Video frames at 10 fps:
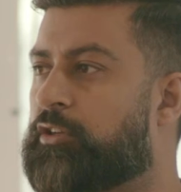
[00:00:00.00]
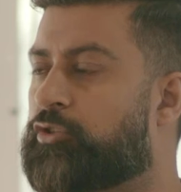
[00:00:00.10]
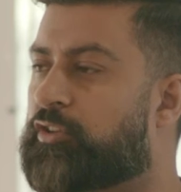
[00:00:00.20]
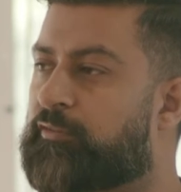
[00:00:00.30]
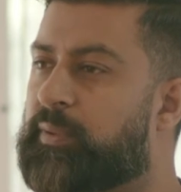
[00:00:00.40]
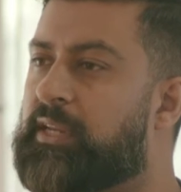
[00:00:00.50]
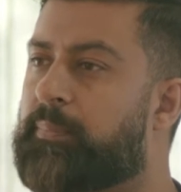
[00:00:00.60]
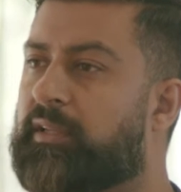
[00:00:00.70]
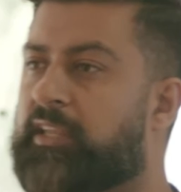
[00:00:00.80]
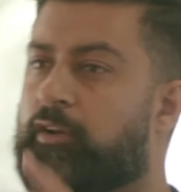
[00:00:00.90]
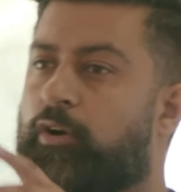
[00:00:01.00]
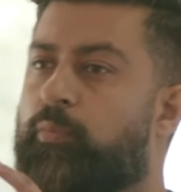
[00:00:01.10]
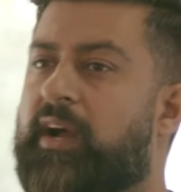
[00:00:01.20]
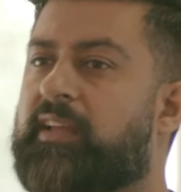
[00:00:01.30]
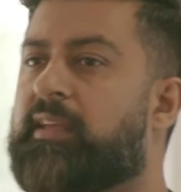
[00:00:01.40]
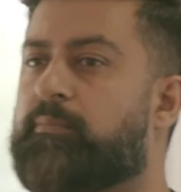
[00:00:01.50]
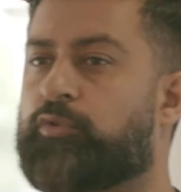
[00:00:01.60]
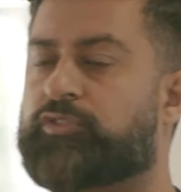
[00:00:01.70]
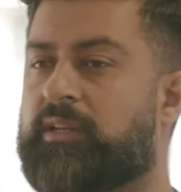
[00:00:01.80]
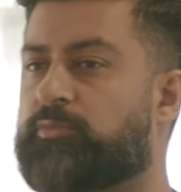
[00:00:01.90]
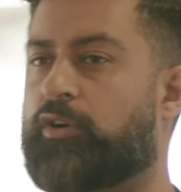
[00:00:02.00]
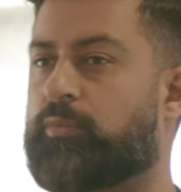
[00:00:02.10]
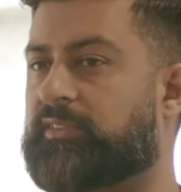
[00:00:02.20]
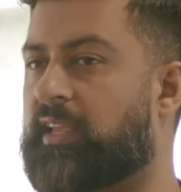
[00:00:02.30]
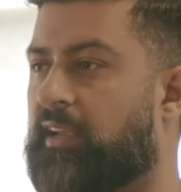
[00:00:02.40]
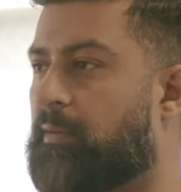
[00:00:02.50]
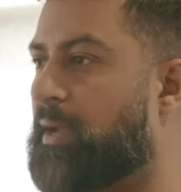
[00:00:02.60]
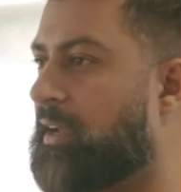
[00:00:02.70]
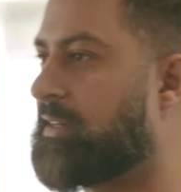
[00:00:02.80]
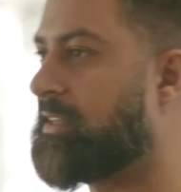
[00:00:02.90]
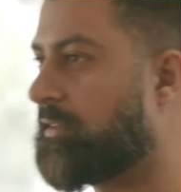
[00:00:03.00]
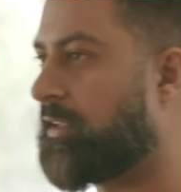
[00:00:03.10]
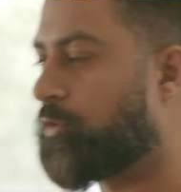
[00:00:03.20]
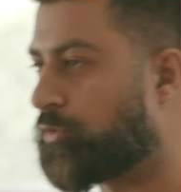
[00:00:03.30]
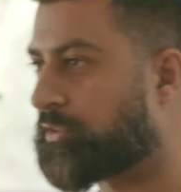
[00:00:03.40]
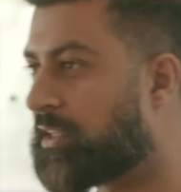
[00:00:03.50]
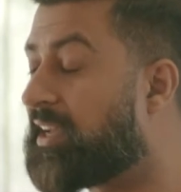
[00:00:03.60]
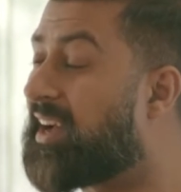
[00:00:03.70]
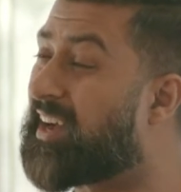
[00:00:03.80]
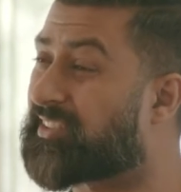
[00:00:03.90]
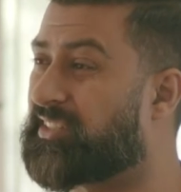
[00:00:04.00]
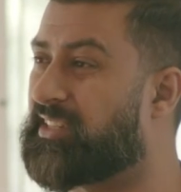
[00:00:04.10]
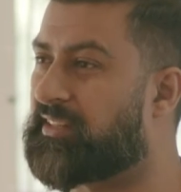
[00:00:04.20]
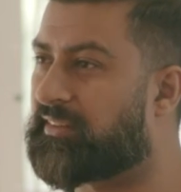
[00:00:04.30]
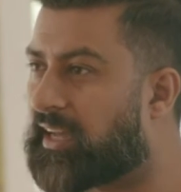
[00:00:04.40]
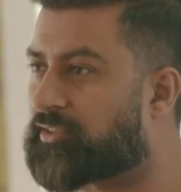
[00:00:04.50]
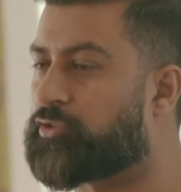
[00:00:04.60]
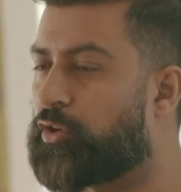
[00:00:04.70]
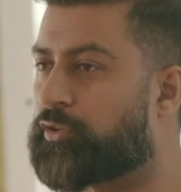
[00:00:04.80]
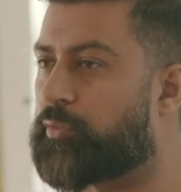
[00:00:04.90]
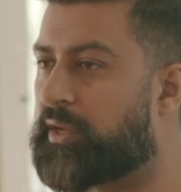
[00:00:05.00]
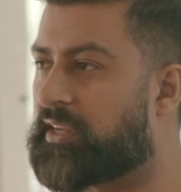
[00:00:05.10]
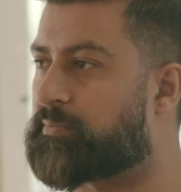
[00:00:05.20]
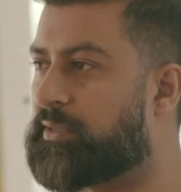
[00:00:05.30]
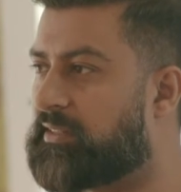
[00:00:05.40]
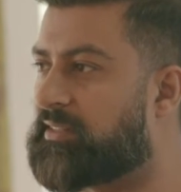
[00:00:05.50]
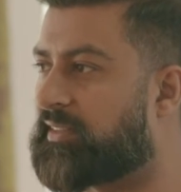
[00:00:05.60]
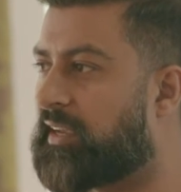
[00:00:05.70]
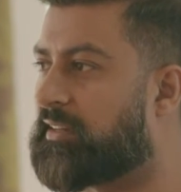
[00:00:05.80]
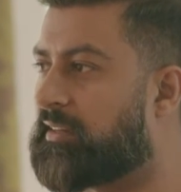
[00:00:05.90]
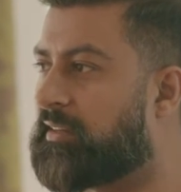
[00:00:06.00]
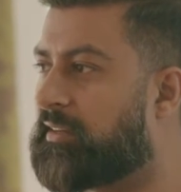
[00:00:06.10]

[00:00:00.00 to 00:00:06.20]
So if people think, oh, why are them Muslims always getting a better deal than us? Actually, that's not the way it's been designed.